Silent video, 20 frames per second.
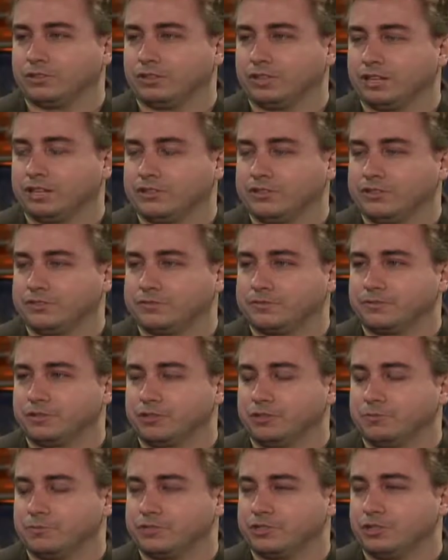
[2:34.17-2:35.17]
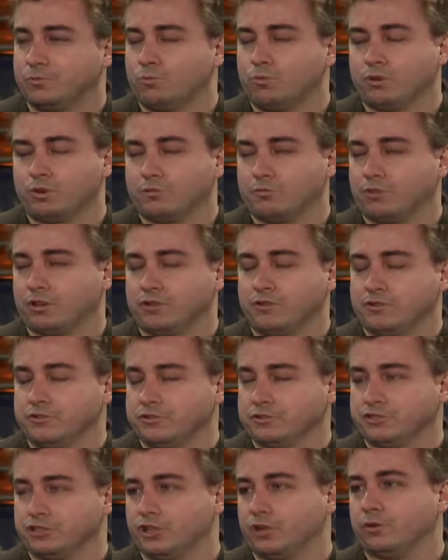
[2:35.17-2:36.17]
for a lot of these films. Uh, Warner
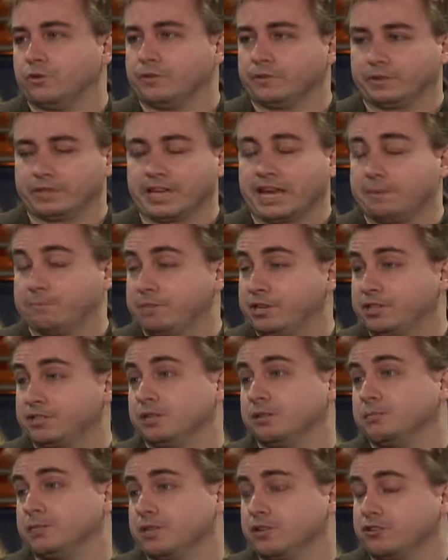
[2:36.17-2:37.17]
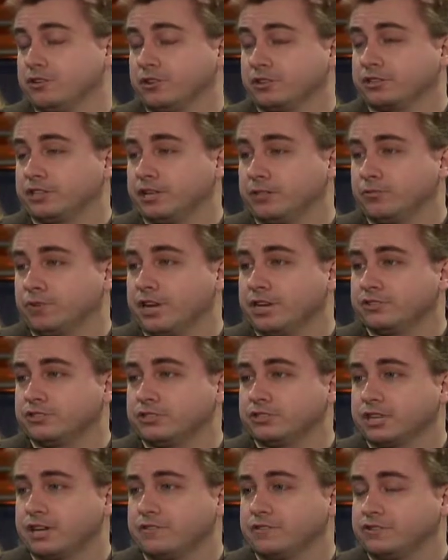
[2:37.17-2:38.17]
Brothers, you know, got picked up by The Dark Knight
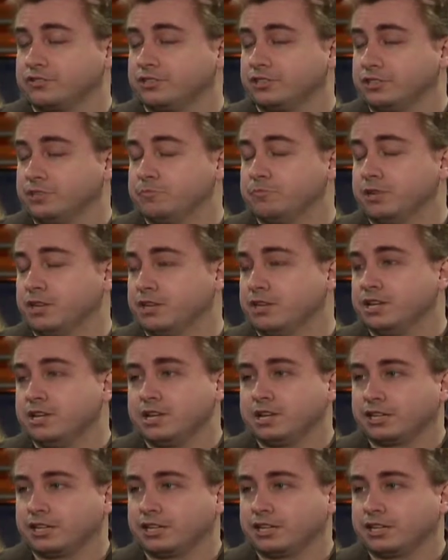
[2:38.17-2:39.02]
Rises, obviously, but